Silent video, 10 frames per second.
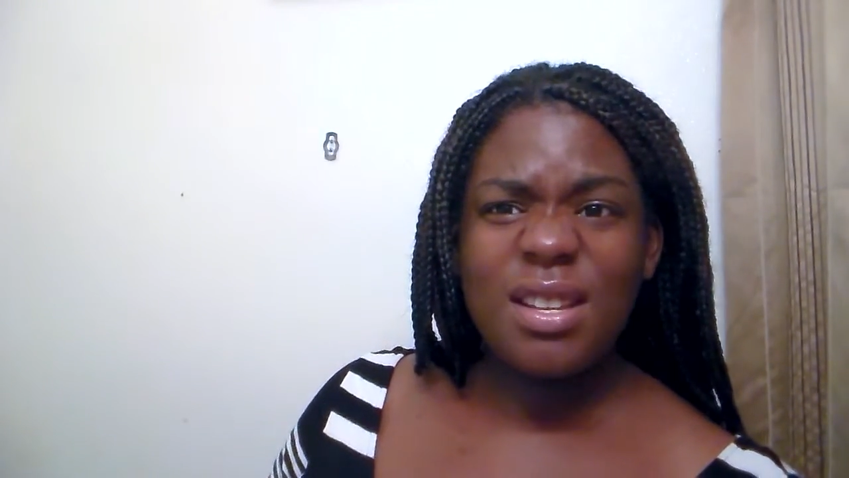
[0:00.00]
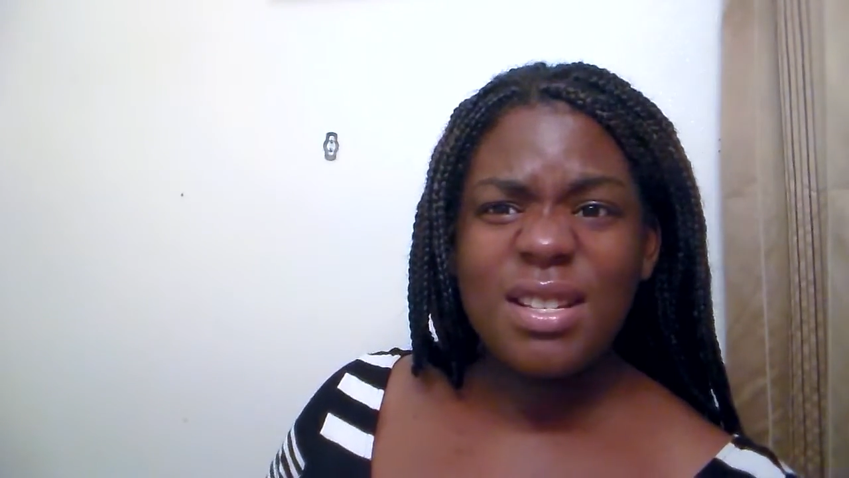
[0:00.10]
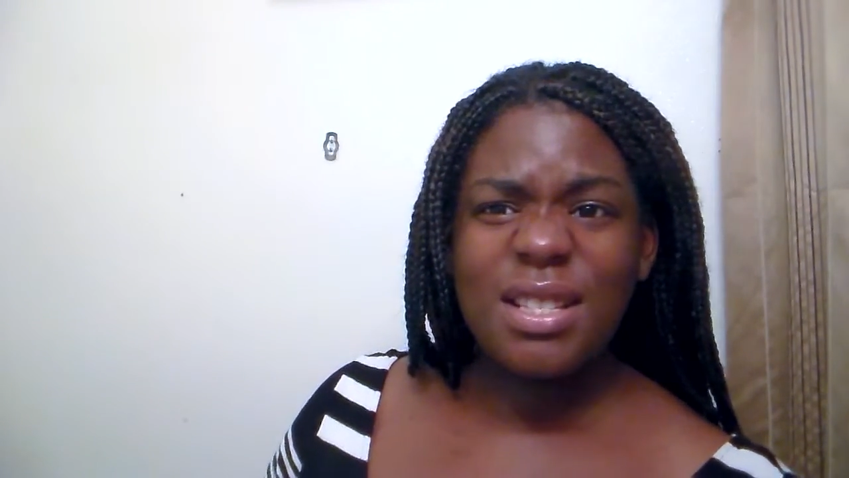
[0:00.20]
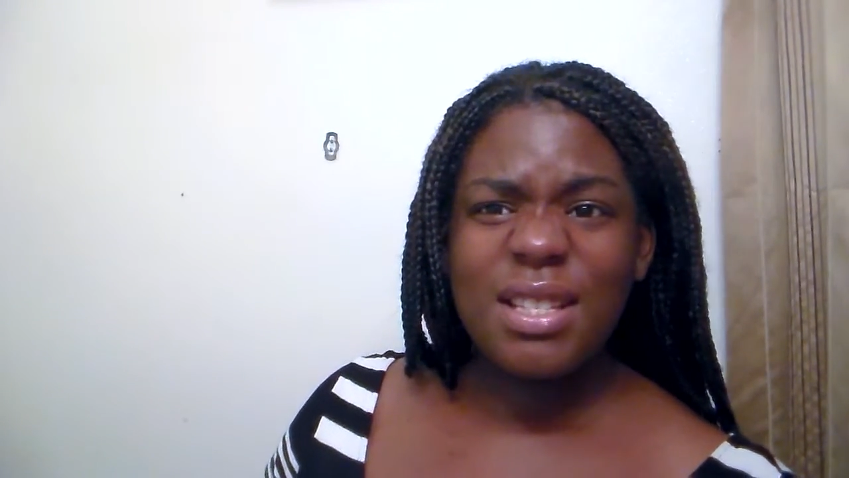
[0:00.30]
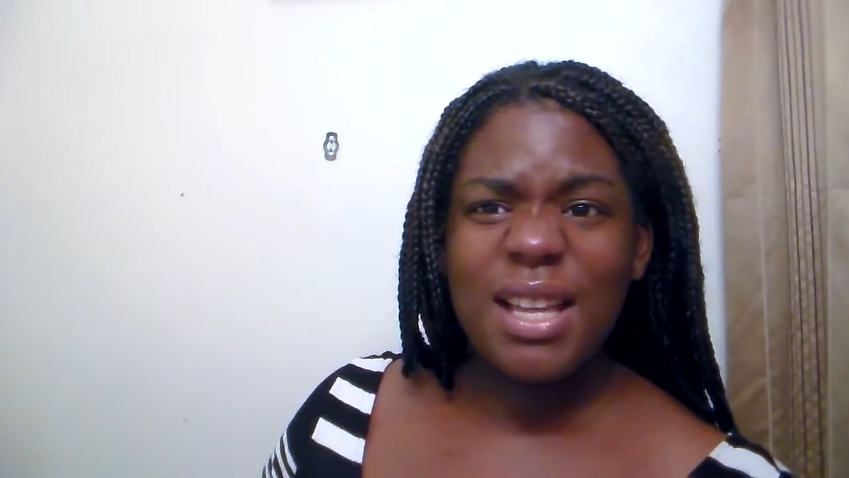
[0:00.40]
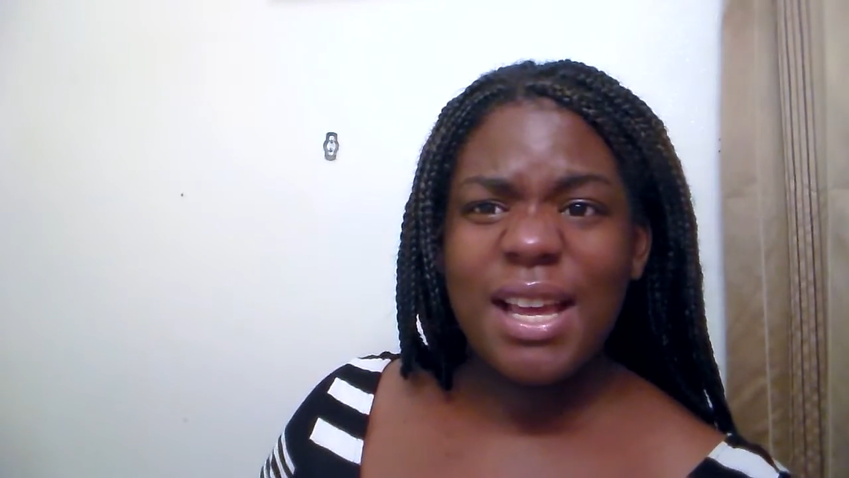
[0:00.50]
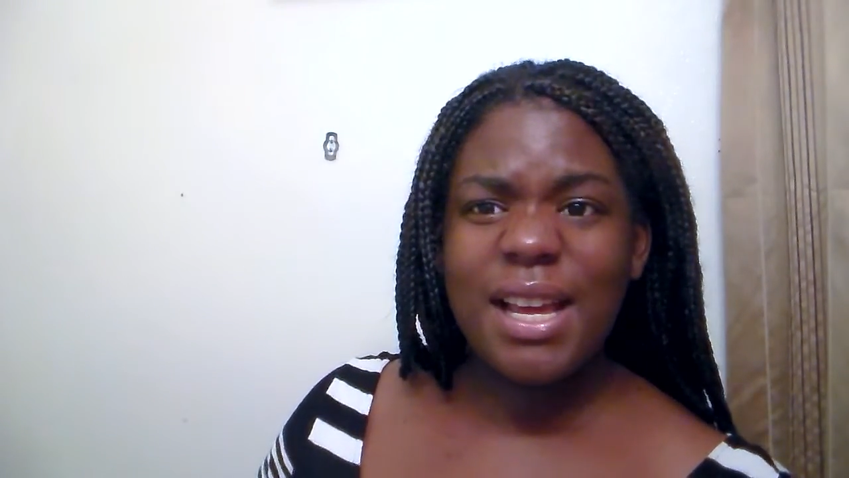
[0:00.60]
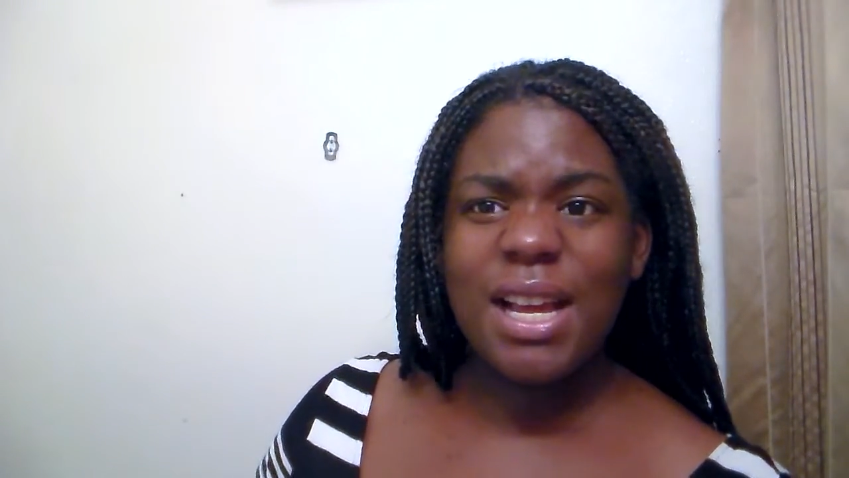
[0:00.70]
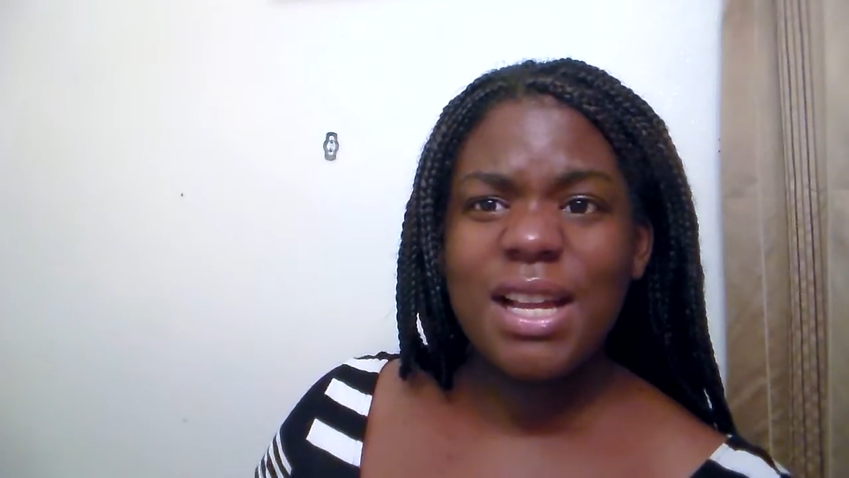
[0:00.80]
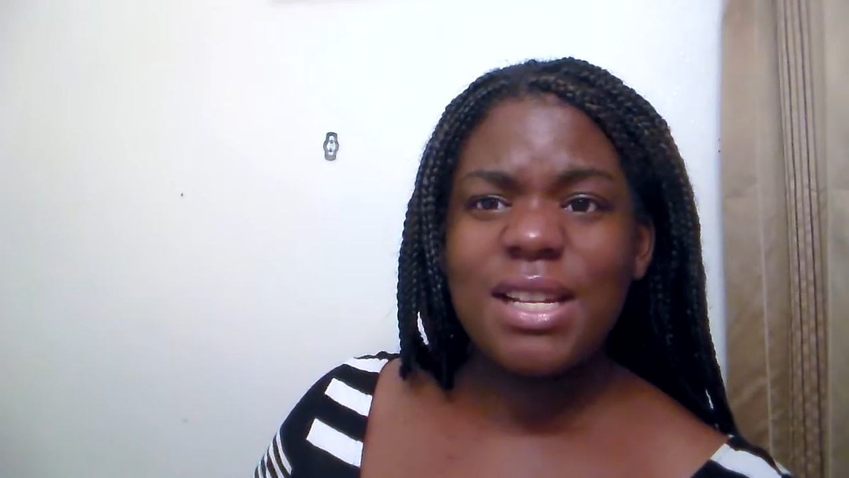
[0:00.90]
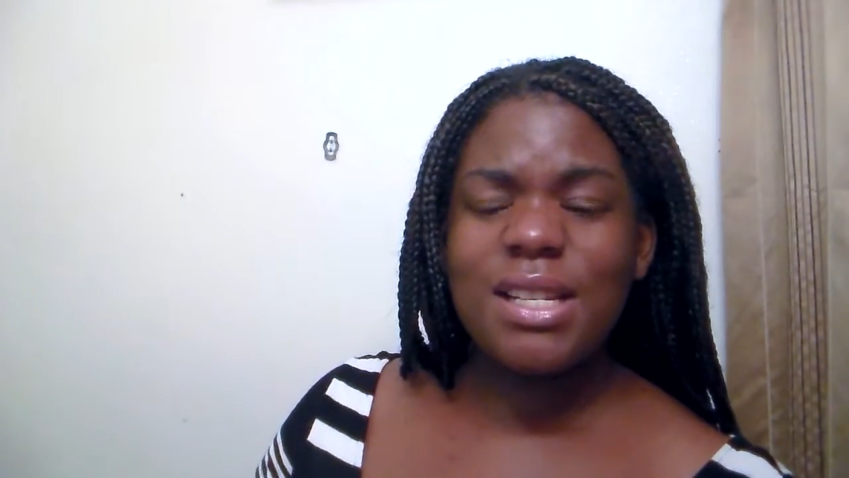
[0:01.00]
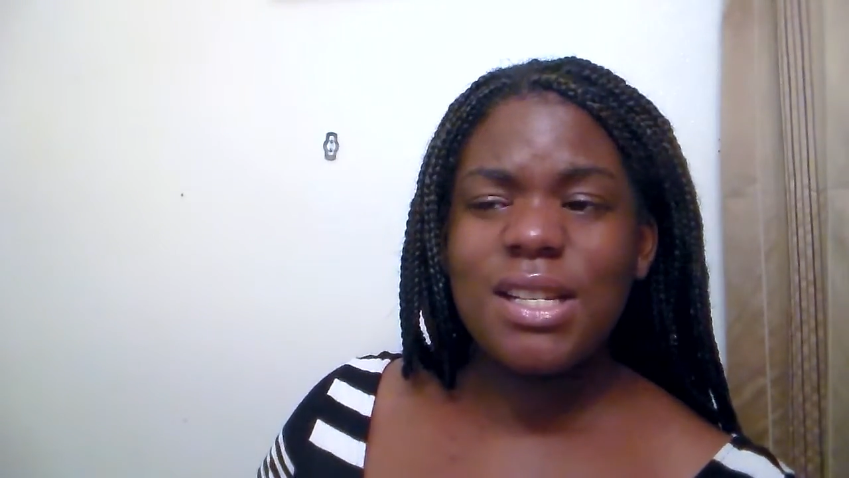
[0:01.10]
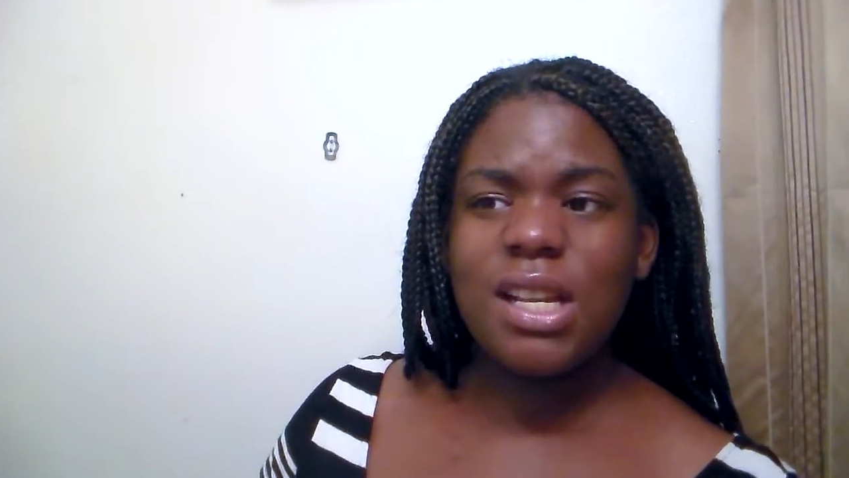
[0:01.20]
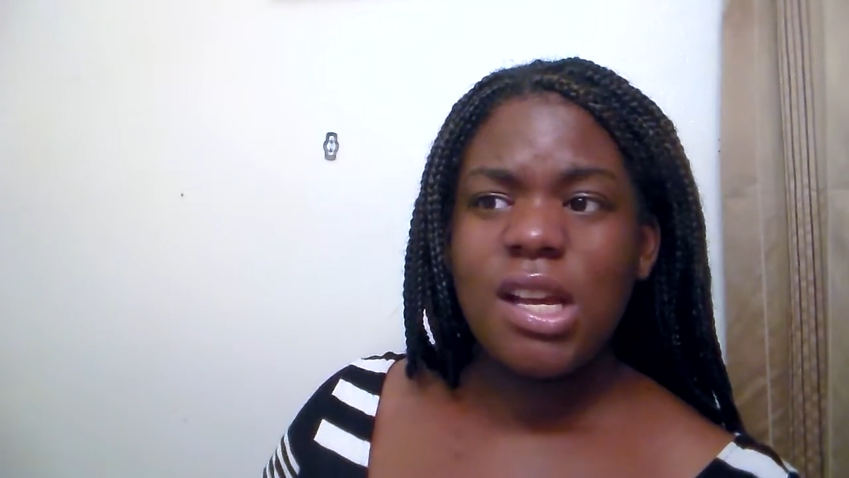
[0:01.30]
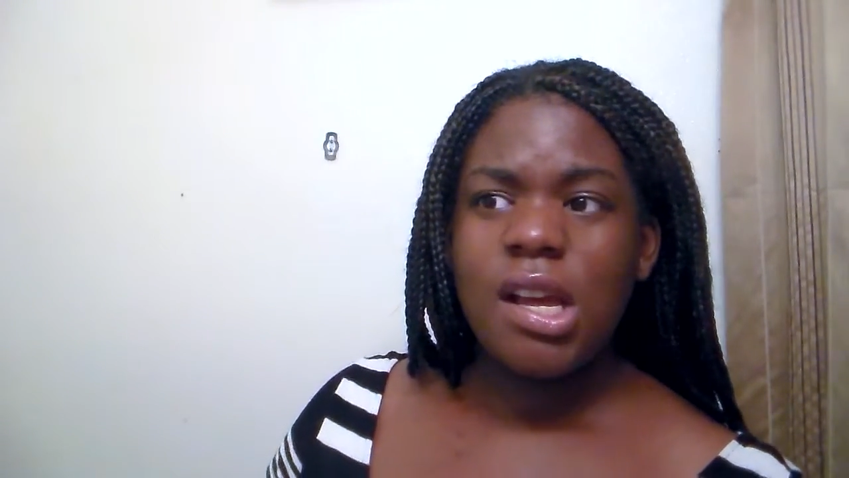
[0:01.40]
this.
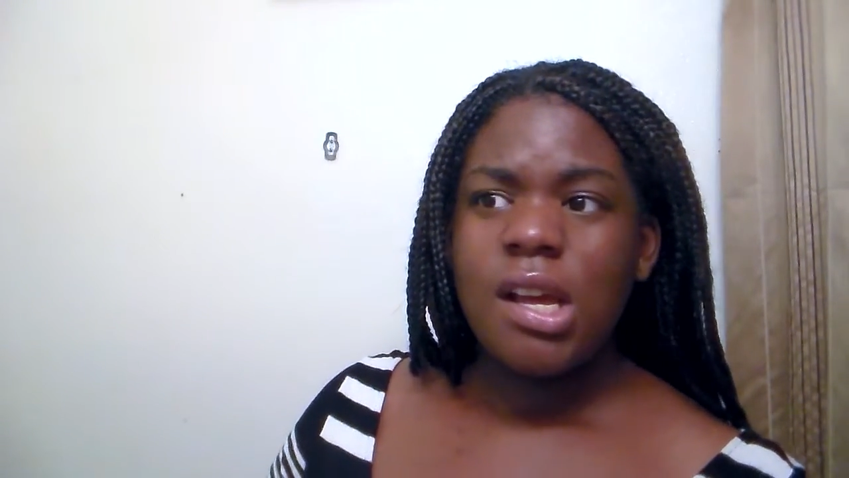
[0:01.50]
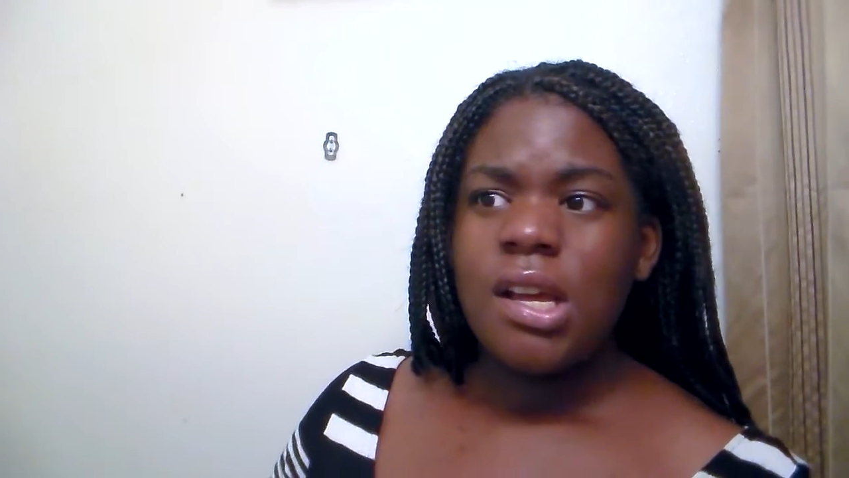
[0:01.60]
And